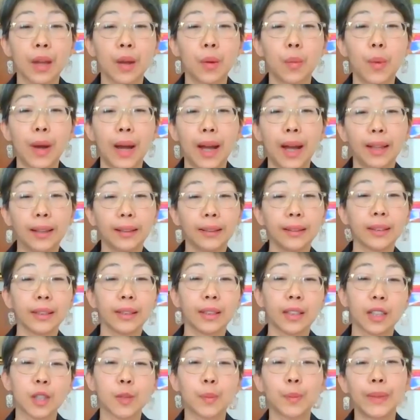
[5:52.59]
while
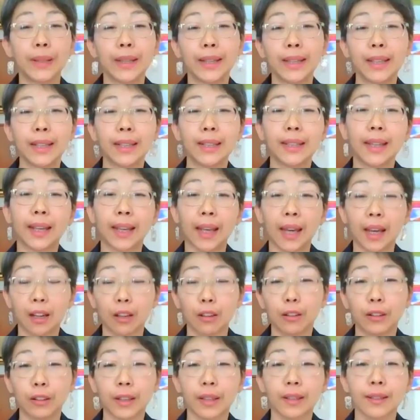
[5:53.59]
explaining the
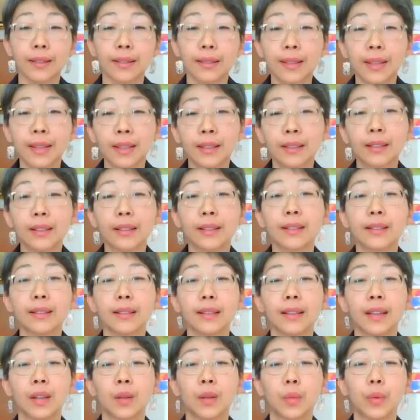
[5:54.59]
cataloging standards
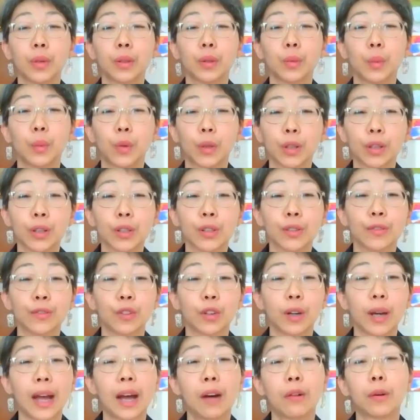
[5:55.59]
and what works
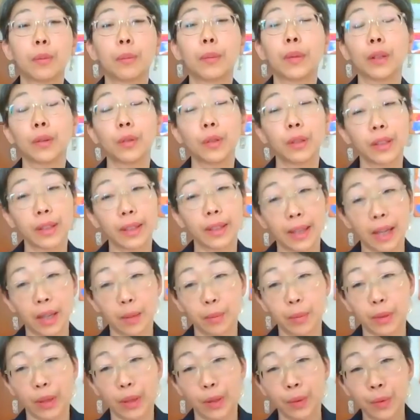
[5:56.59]
for our Mongolian
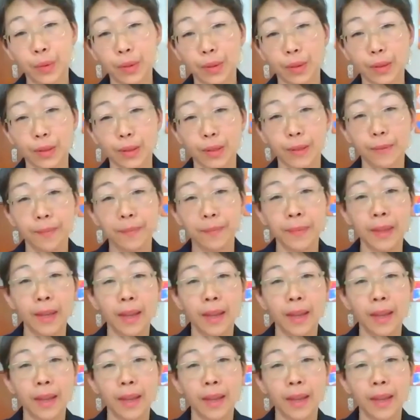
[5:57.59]
library users.